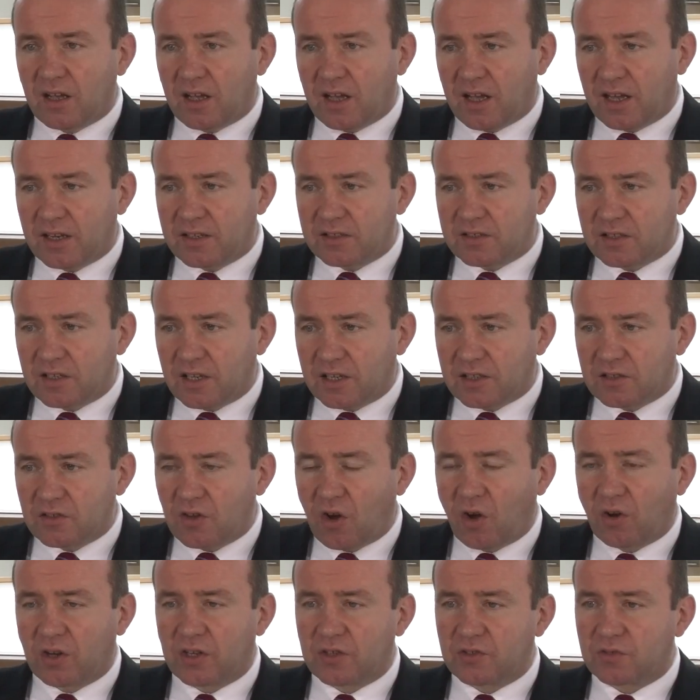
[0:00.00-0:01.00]
and
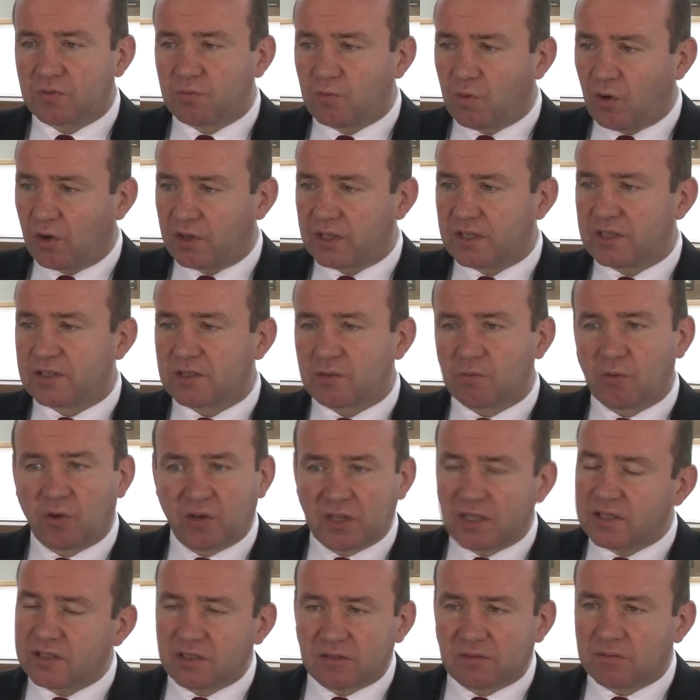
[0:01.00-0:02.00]
acknowledge what is and
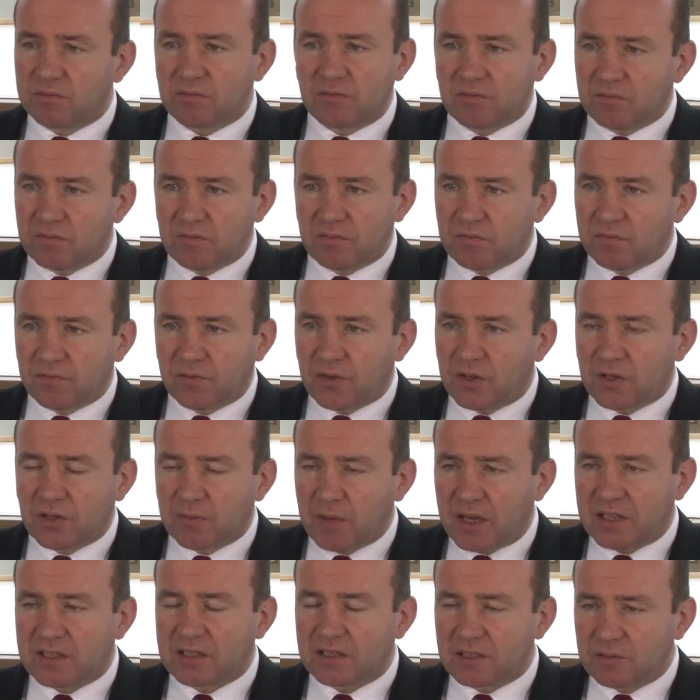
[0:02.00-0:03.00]
what isn't
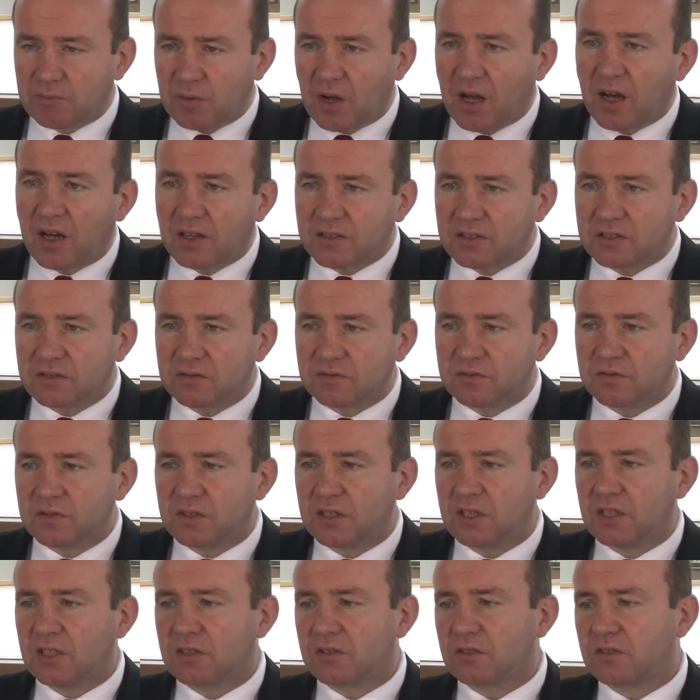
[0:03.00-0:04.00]
fundamentally part of
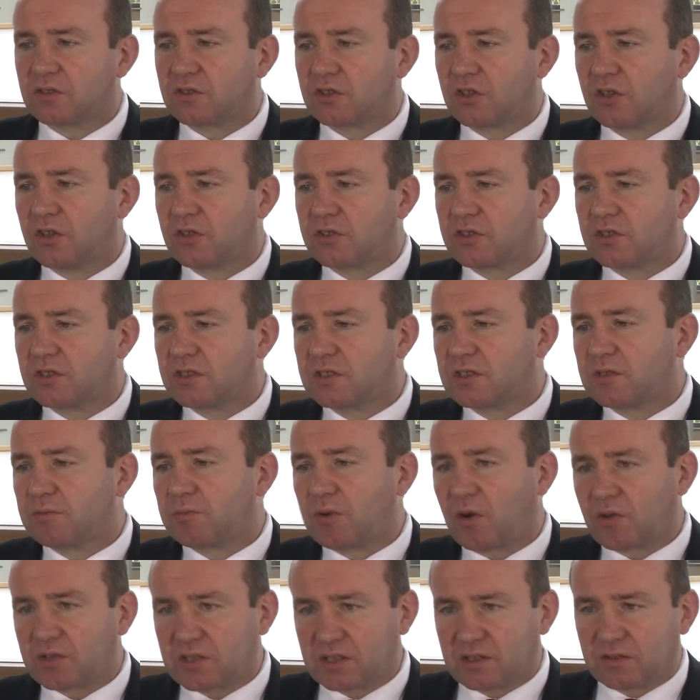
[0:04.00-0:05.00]
the church's
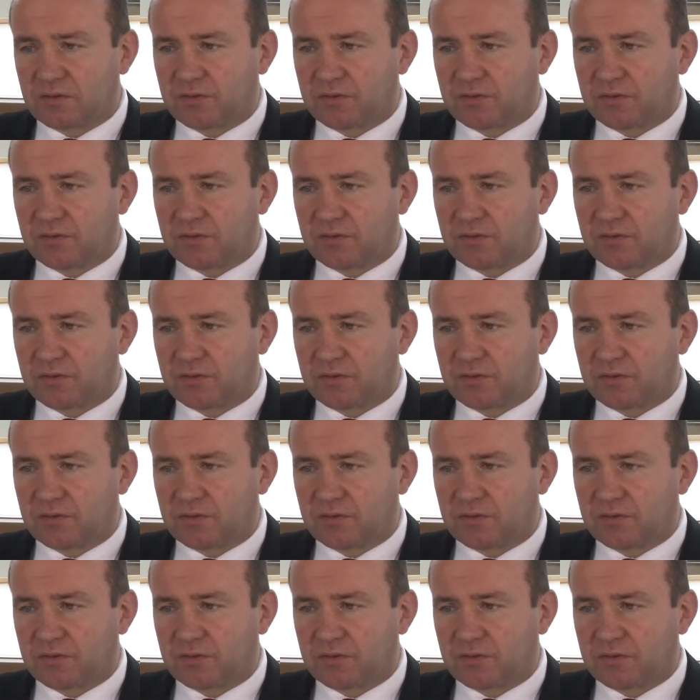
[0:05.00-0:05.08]
deposit